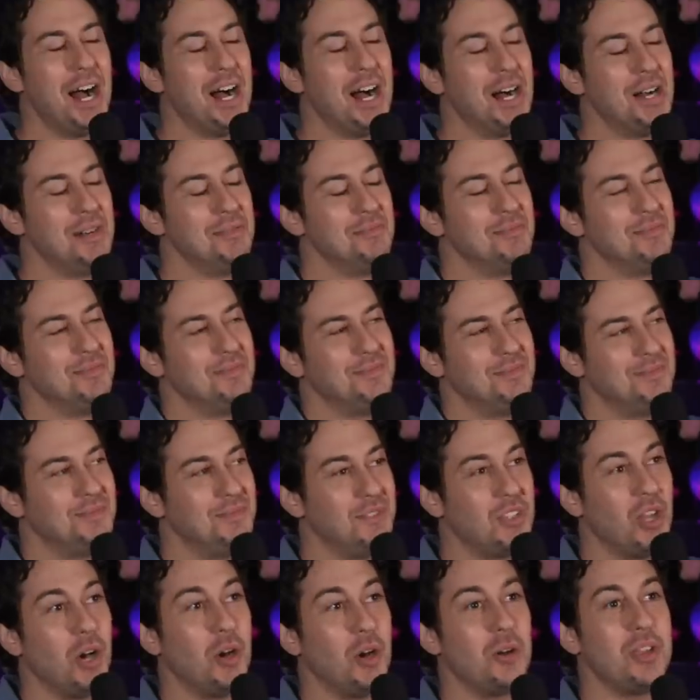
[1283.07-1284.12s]
Um,
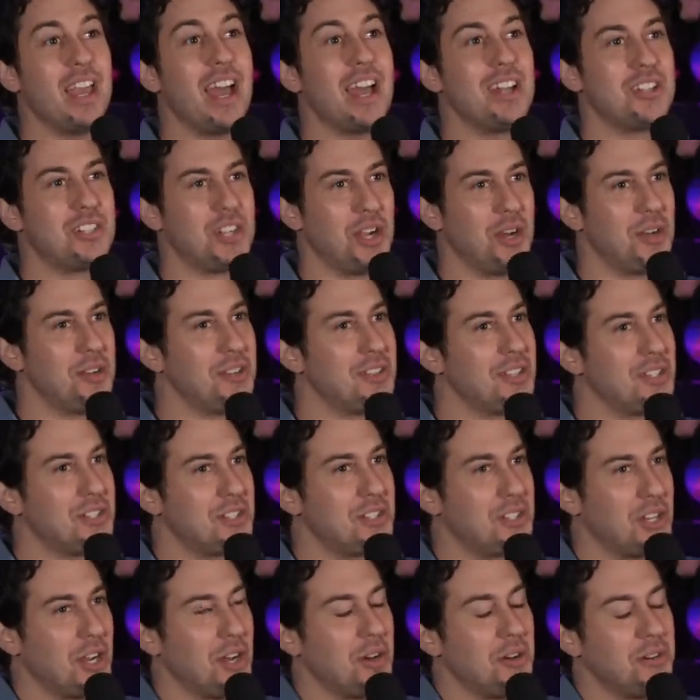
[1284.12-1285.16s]
no, yeah, Joe, the
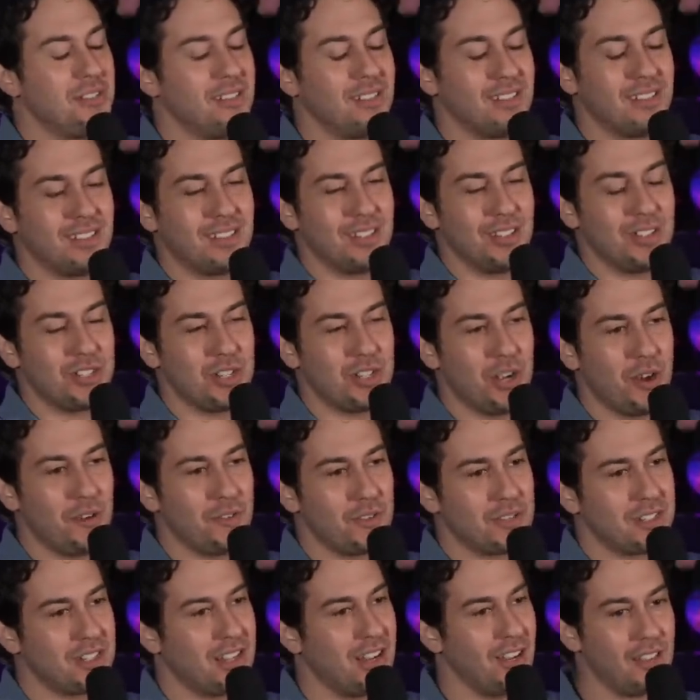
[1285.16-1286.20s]
Joe, the Joe
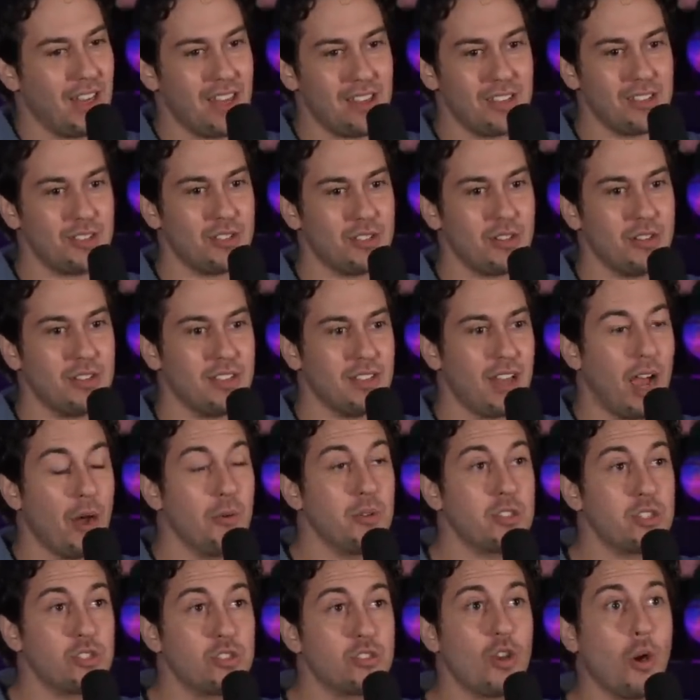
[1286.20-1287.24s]
versus Carole. That I
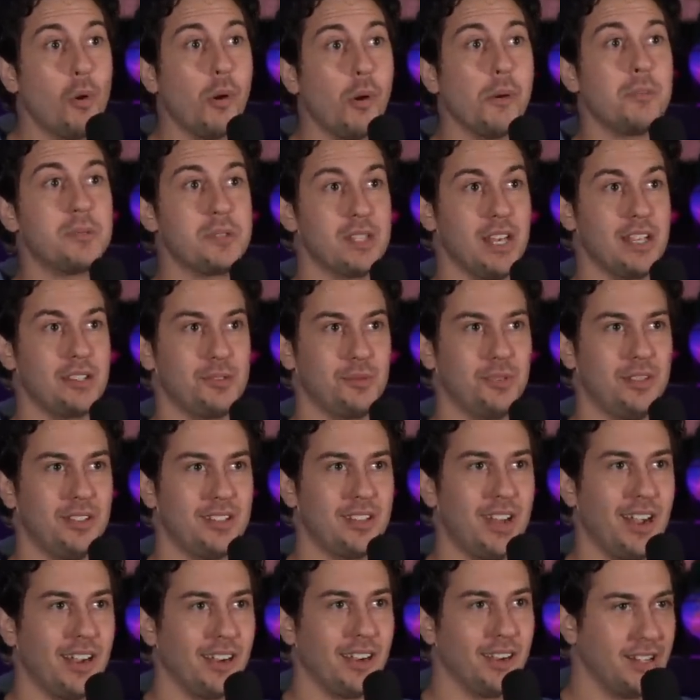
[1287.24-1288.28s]
was so obsessed with the
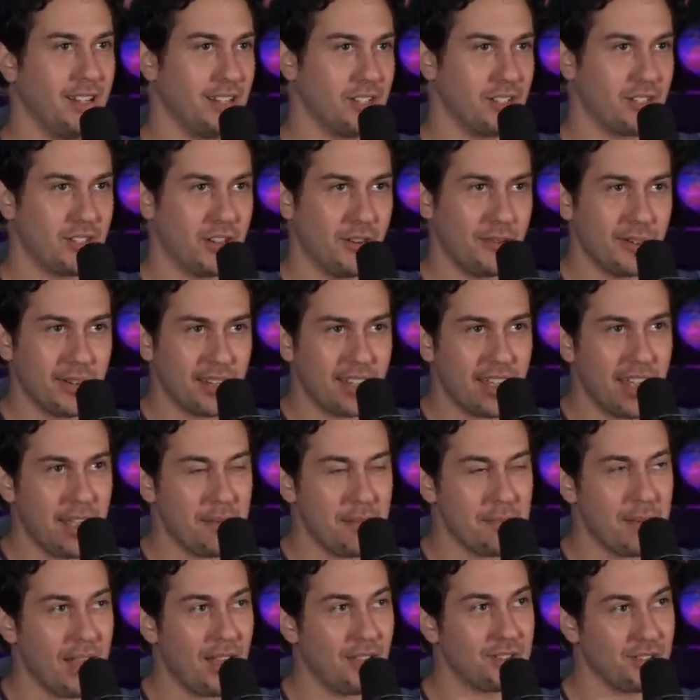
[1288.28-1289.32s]
Tiger King show when it
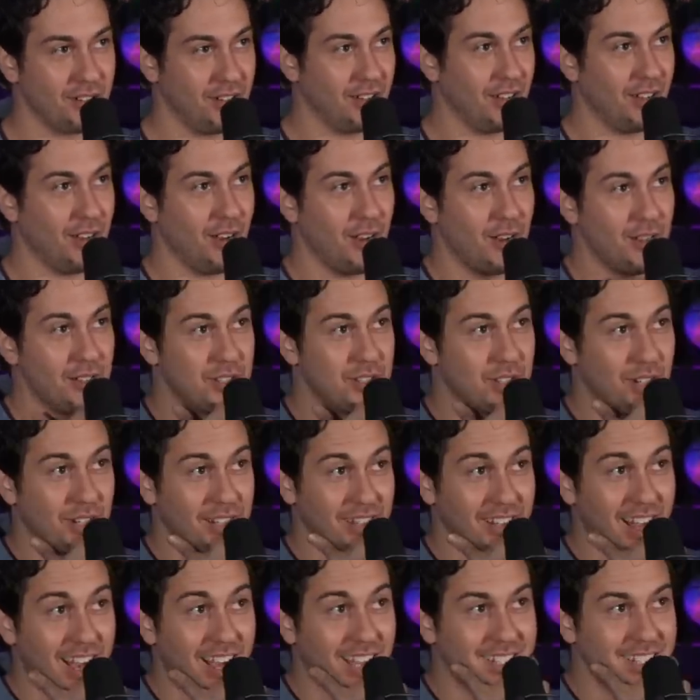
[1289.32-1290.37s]
came out during during
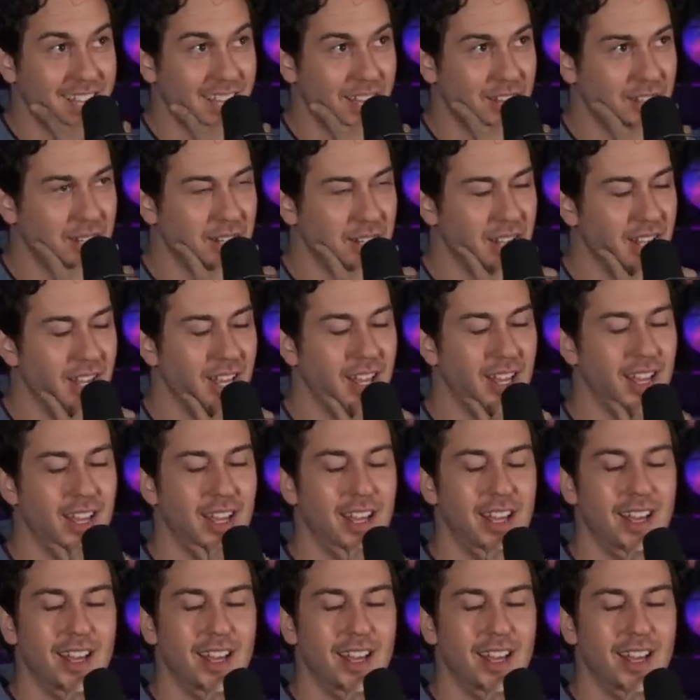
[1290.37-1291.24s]
lockdown. Yeah.